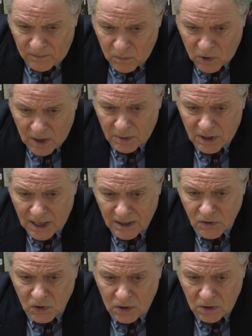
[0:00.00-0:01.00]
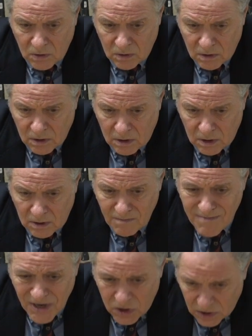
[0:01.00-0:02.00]
were able to execute the
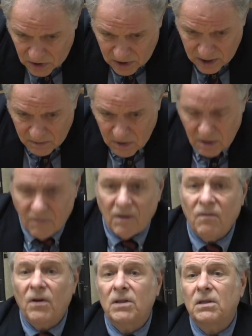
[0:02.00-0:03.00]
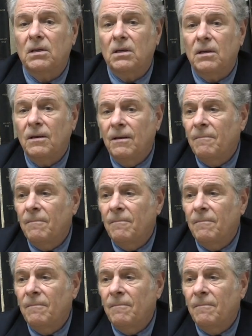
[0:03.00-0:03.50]
mission statement of FIT